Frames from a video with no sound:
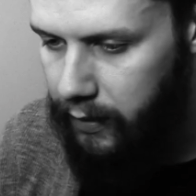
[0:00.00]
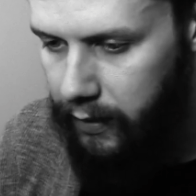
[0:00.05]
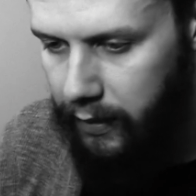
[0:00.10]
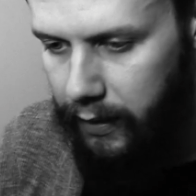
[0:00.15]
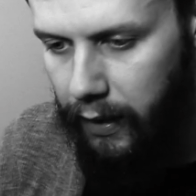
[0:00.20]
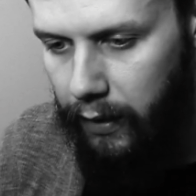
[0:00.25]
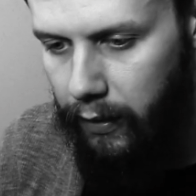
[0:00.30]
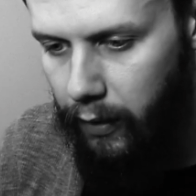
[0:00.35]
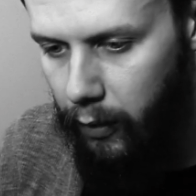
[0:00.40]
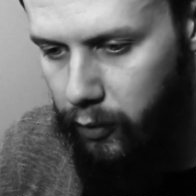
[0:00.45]
to
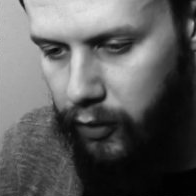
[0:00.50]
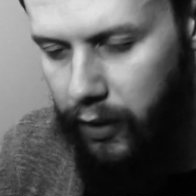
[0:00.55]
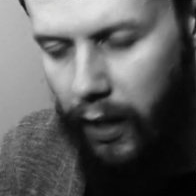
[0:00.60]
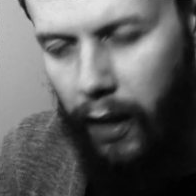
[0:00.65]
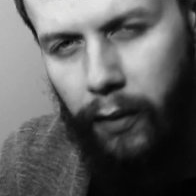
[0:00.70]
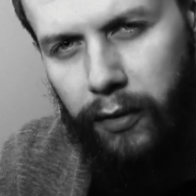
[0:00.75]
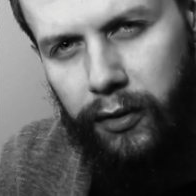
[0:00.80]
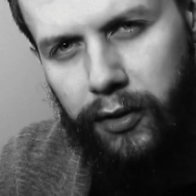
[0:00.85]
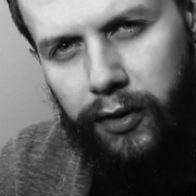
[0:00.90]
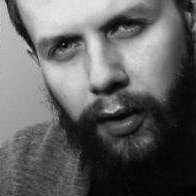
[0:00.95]
get those
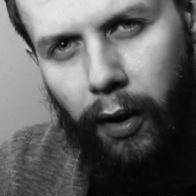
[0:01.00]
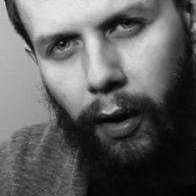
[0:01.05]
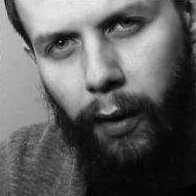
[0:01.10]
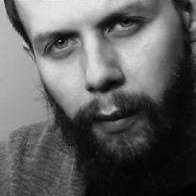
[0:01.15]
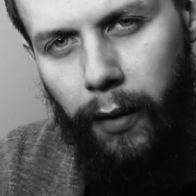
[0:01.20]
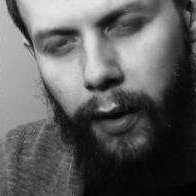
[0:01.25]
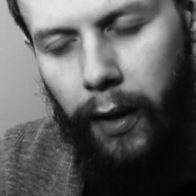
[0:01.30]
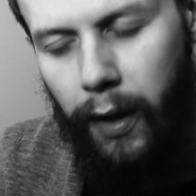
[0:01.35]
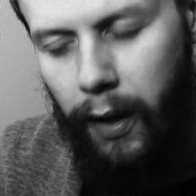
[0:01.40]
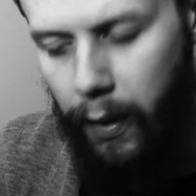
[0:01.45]
out and
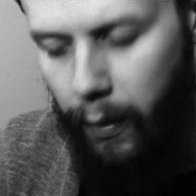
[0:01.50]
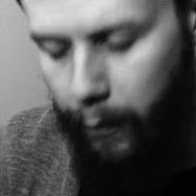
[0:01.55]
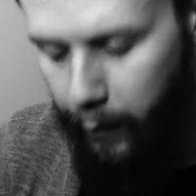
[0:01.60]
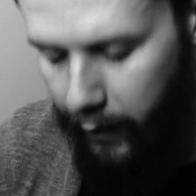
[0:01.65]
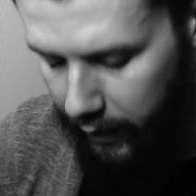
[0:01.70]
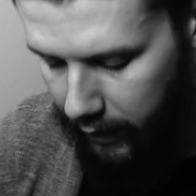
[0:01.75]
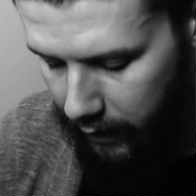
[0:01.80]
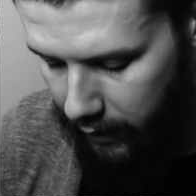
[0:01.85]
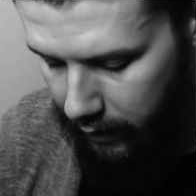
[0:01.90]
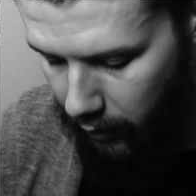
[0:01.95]
start
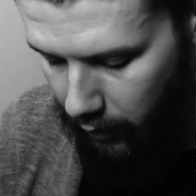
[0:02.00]
picking